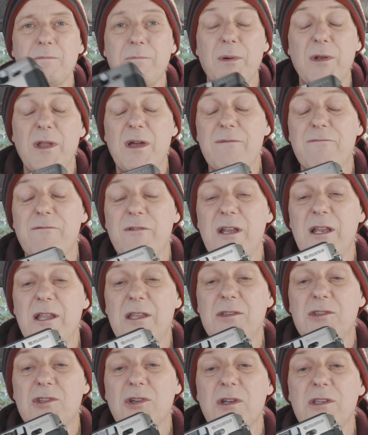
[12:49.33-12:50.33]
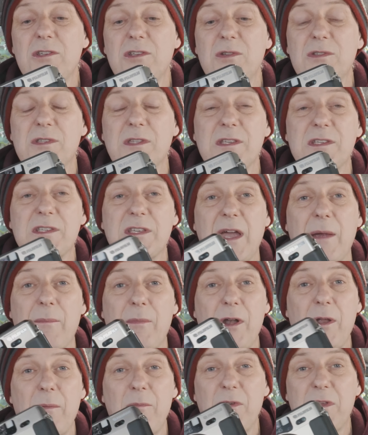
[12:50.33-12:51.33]
But I've really enjoyed using this
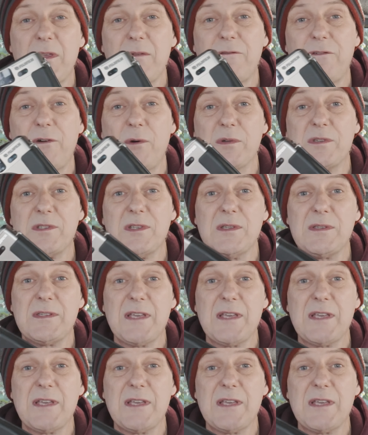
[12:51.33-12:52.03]
camera and I'm looking forward to